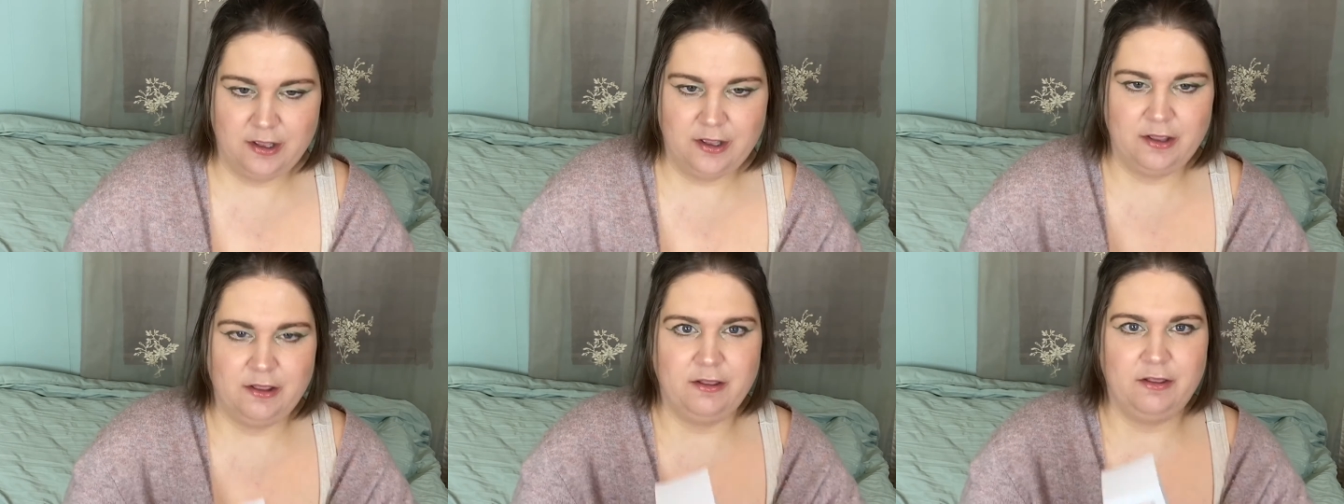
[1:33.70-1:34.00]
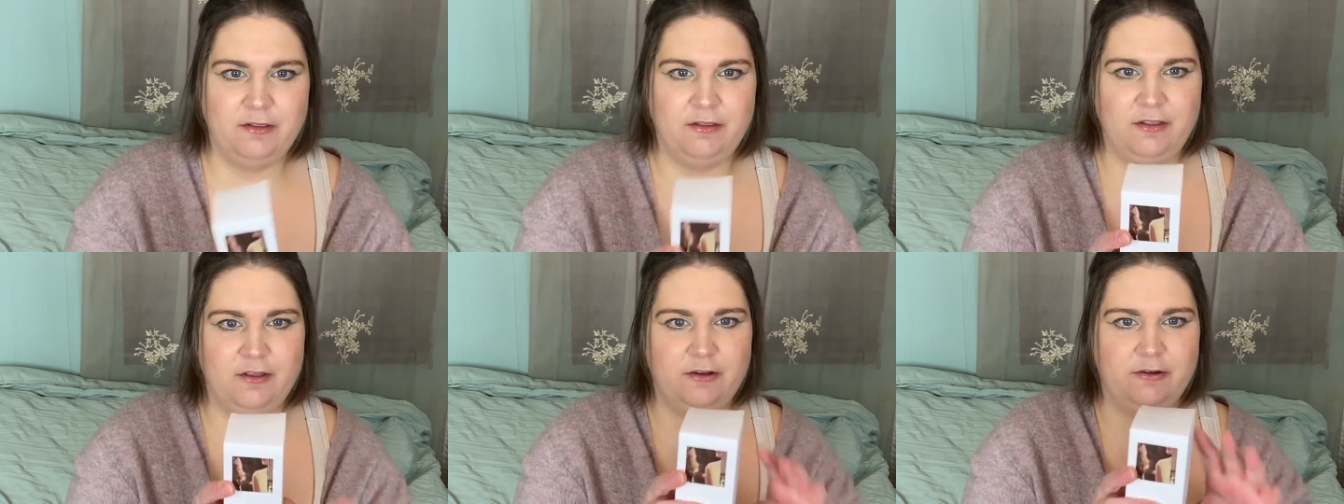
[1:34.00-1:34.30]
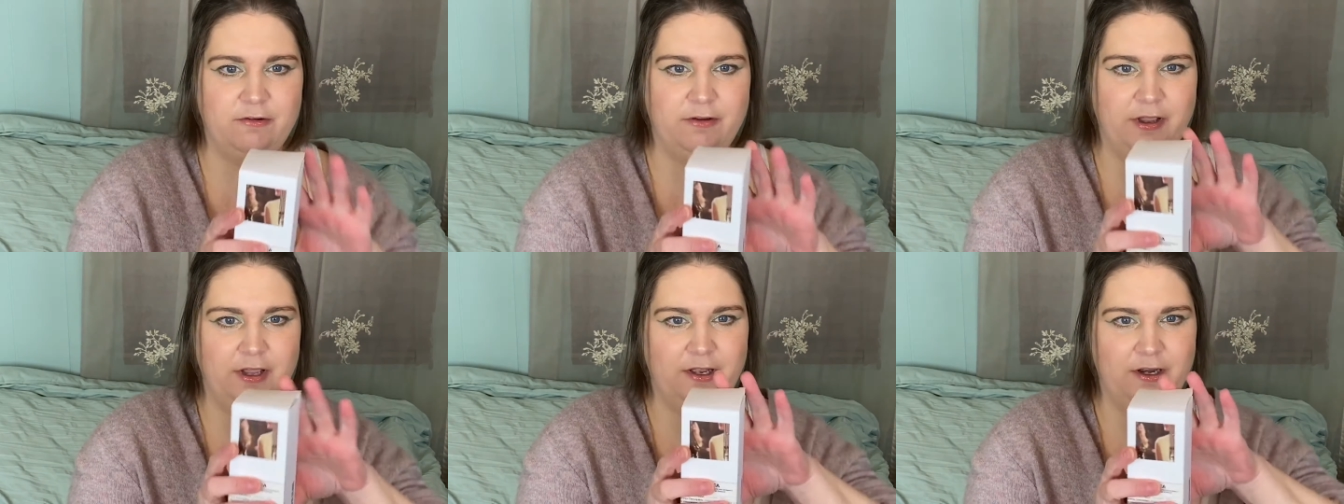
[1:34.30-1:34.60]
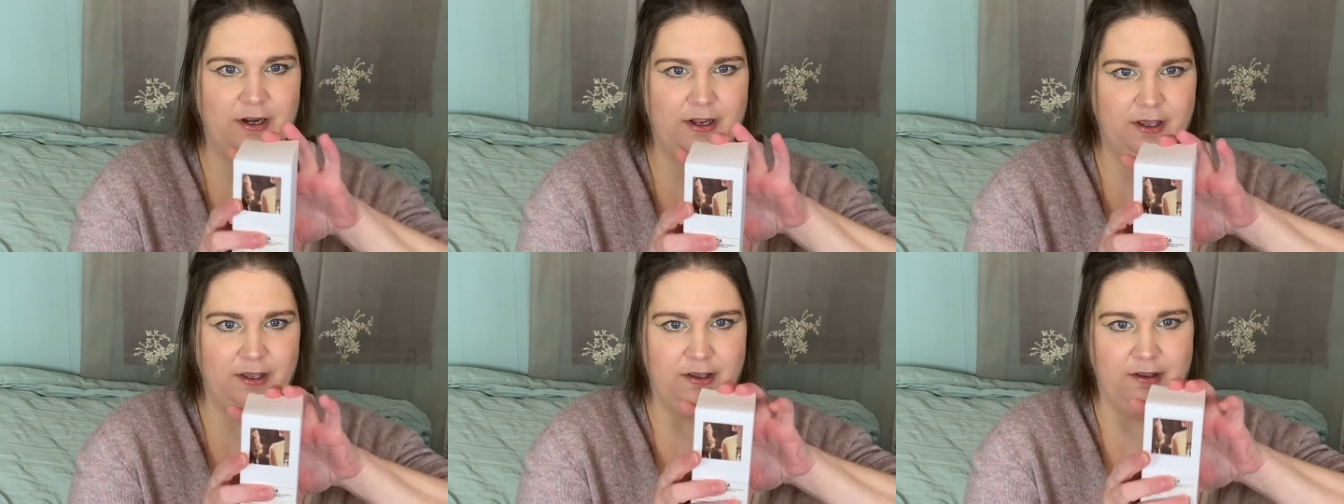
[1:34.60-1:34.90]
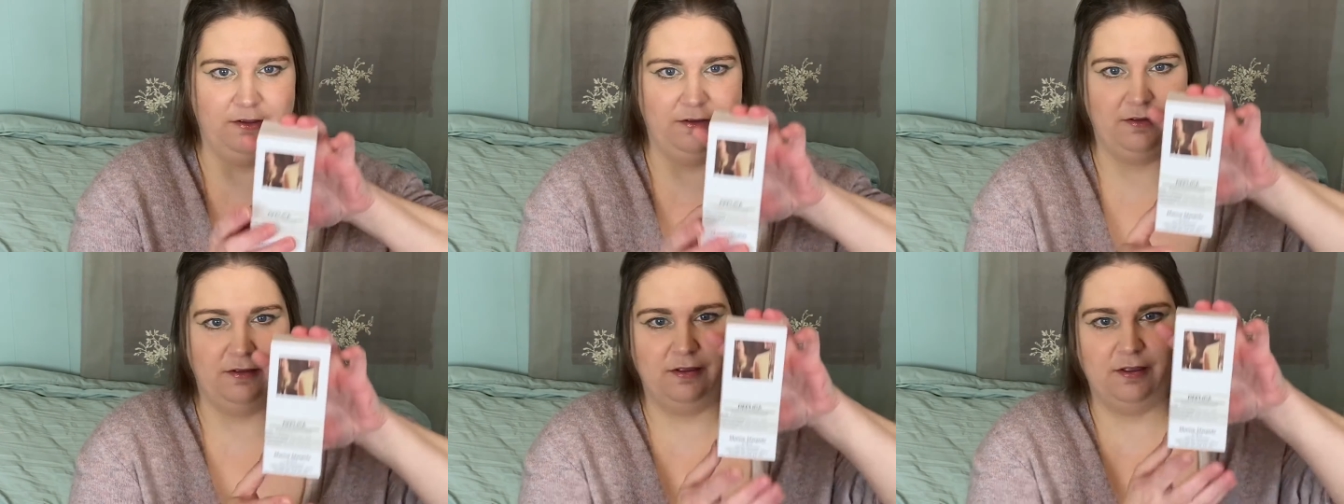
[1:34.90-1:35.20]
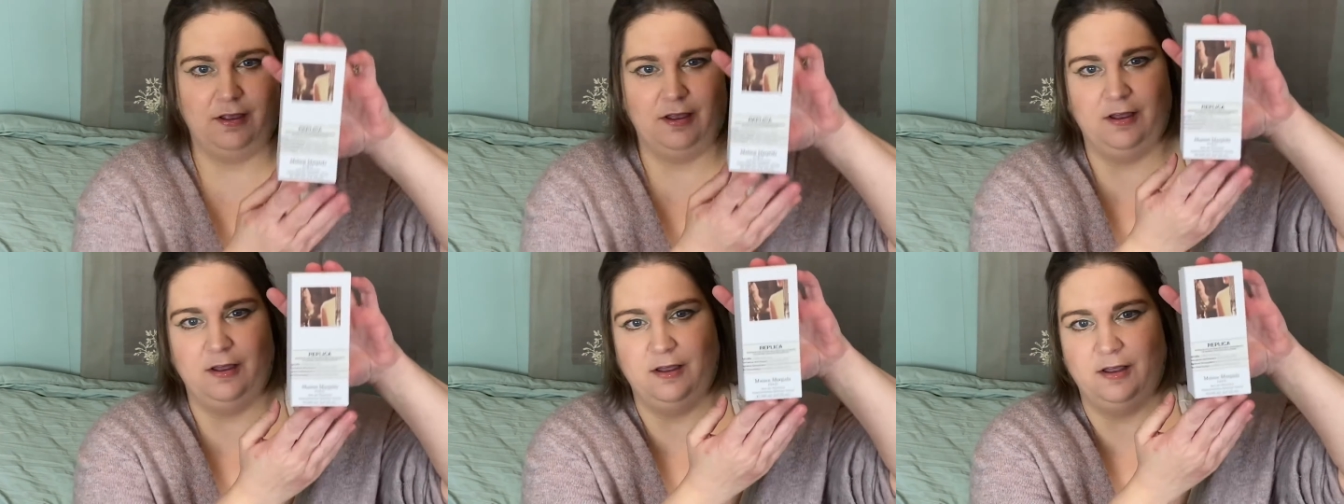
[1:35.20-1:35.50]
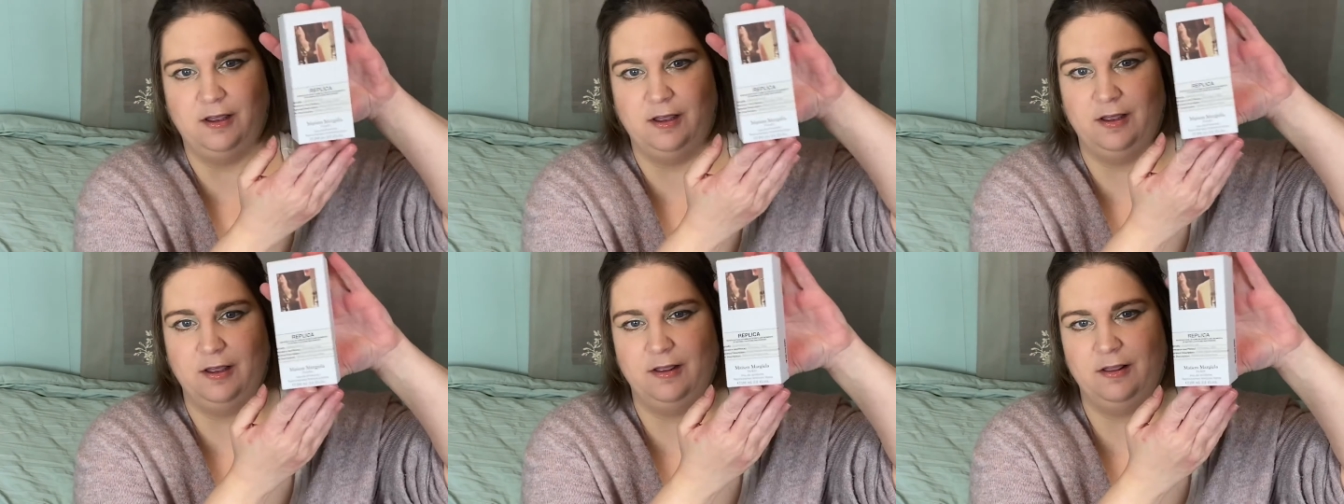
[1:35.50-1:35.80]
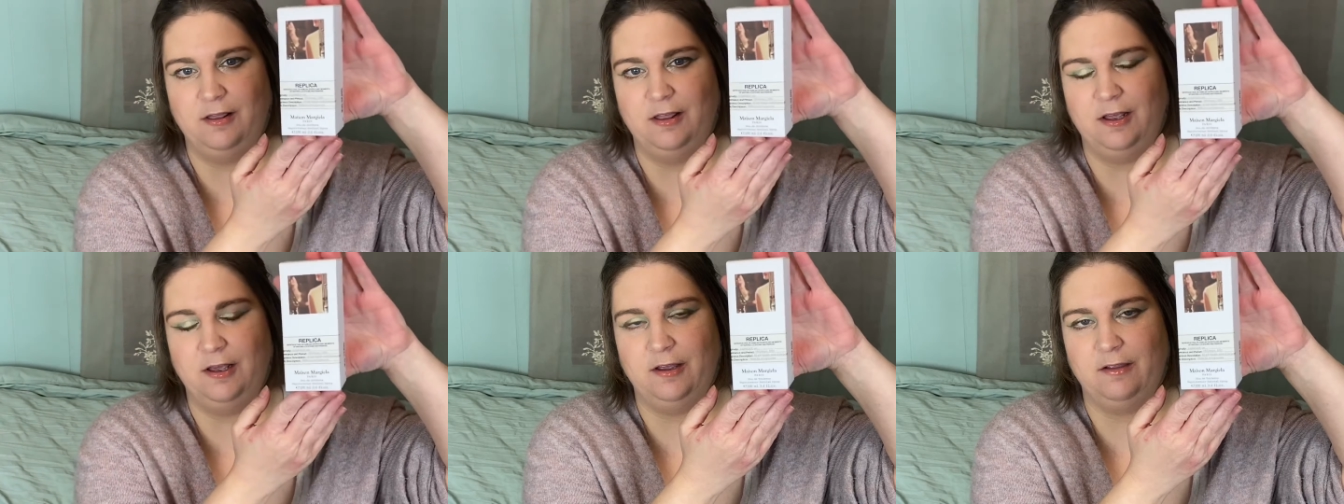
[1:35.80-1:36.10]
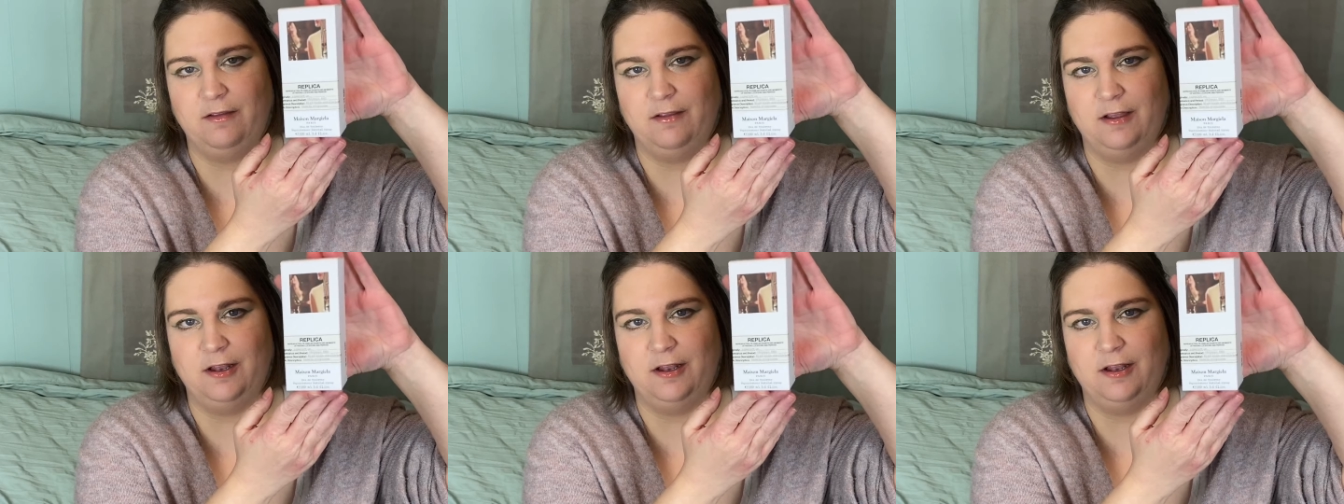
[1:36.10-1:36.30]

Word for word: So it is this.